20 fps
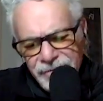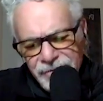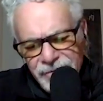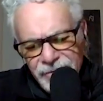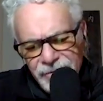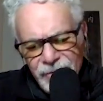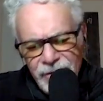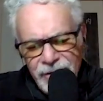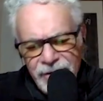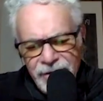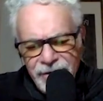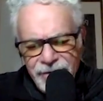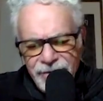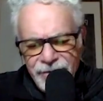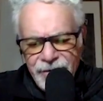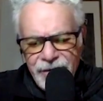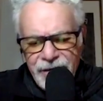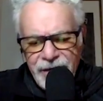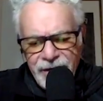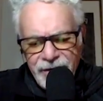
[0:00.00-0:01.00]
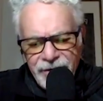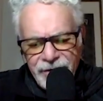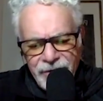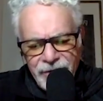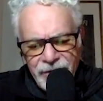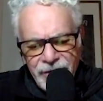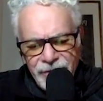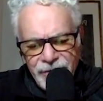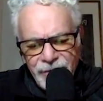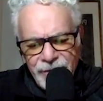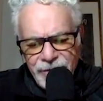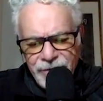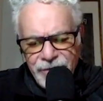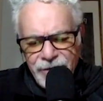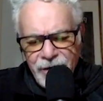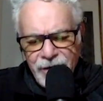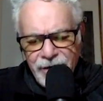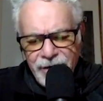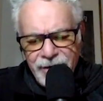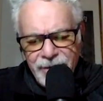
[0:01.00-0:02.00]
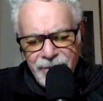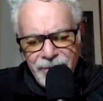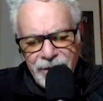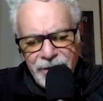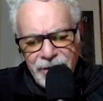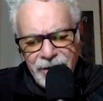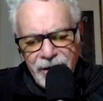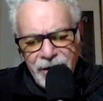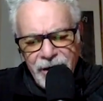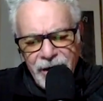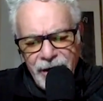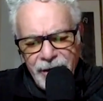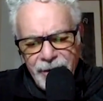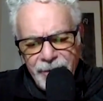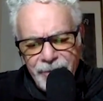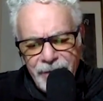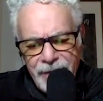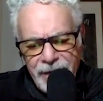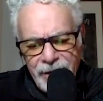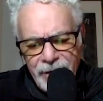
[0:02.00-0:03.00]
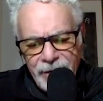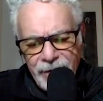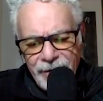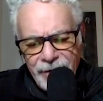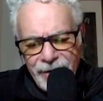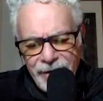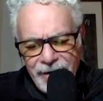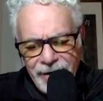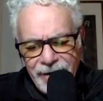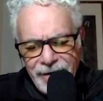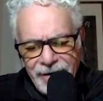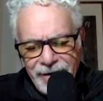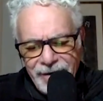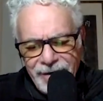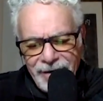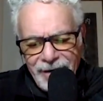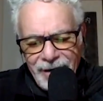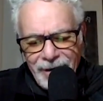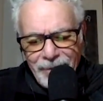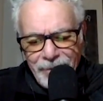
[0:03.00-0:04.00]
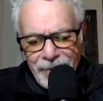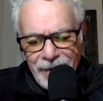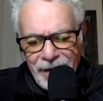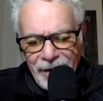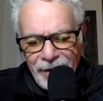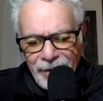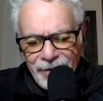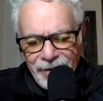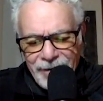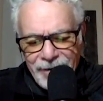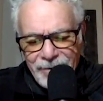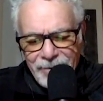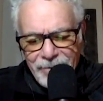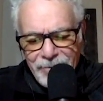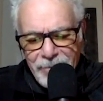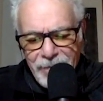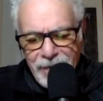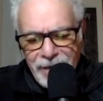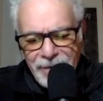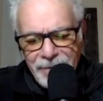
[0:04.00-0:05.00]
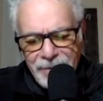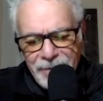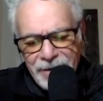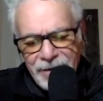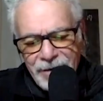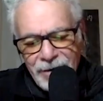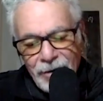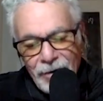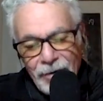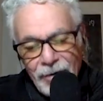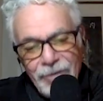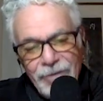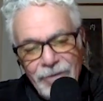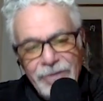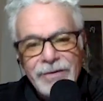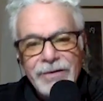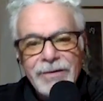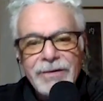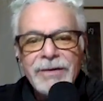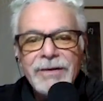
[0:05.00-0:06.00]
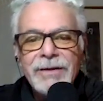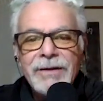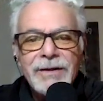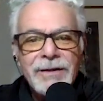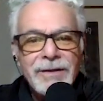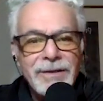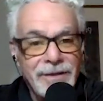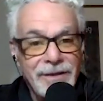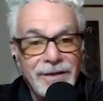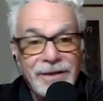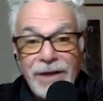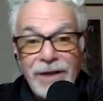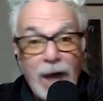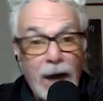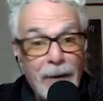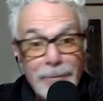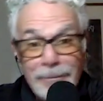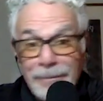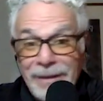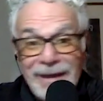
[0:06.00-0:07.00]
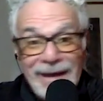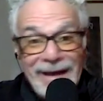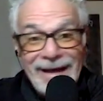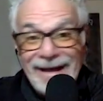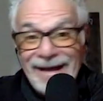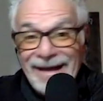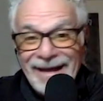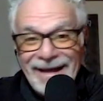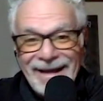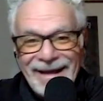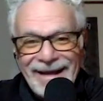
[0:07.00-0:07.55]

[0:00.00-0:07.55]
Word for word: The way that you characterize, we are talking about a higher power, a power that might be called, not me.